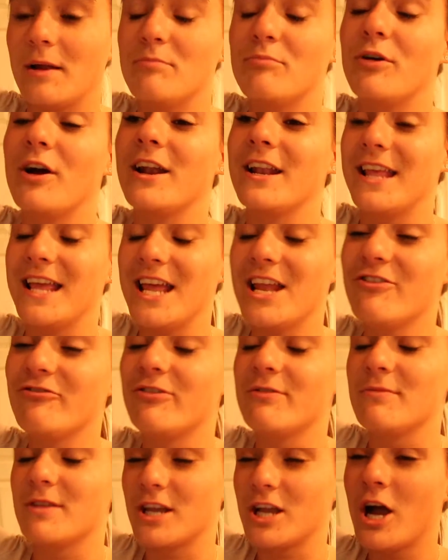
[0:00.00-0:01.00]
I brought it in
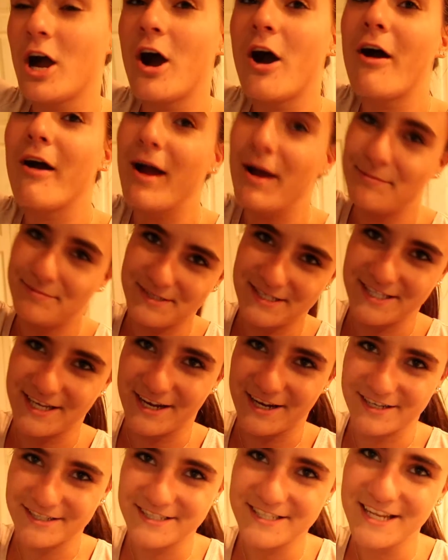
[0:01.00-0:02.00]
from the car
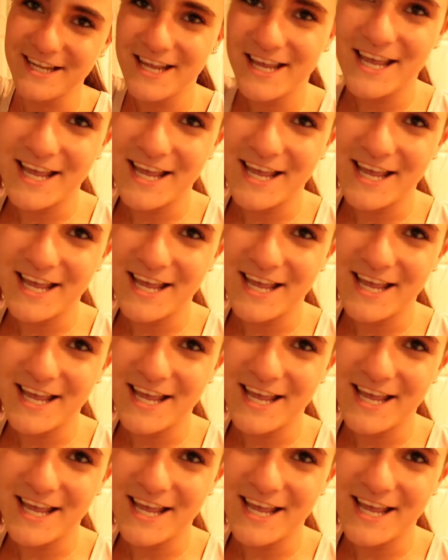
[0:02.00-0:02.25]
upstairs